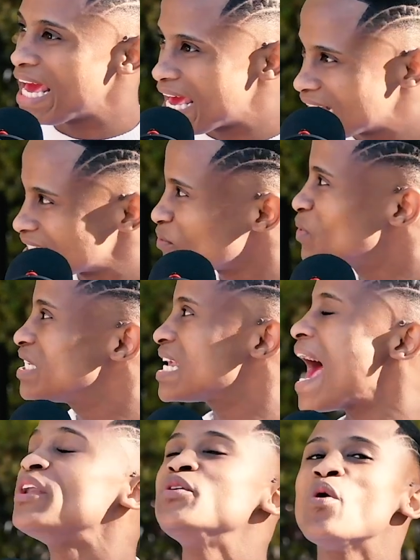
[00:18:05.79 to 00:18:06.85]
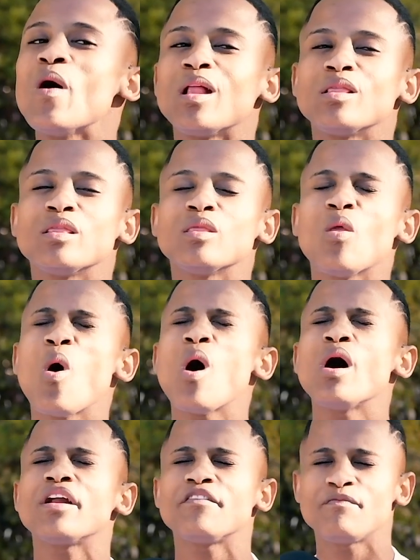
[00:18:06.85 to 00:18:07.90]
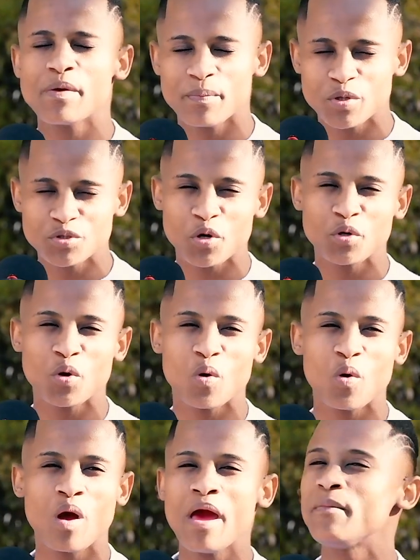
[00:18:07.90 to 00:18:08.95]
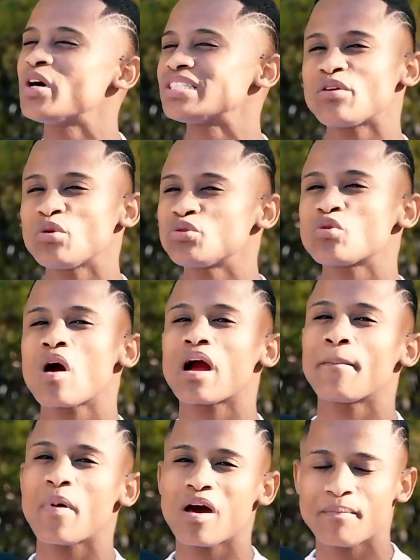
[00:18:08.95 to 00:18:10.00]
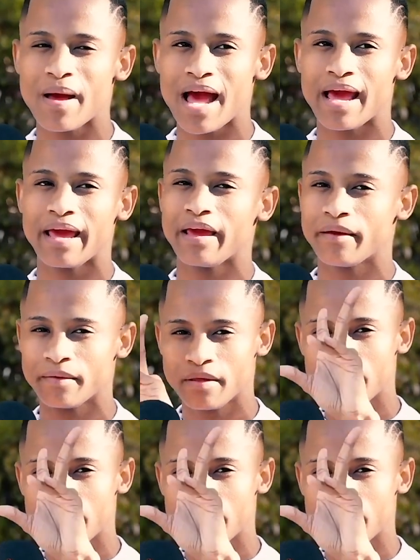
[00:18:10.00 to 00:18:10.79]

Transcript: Yes, which I know a lot of people don't know because I don't talk about my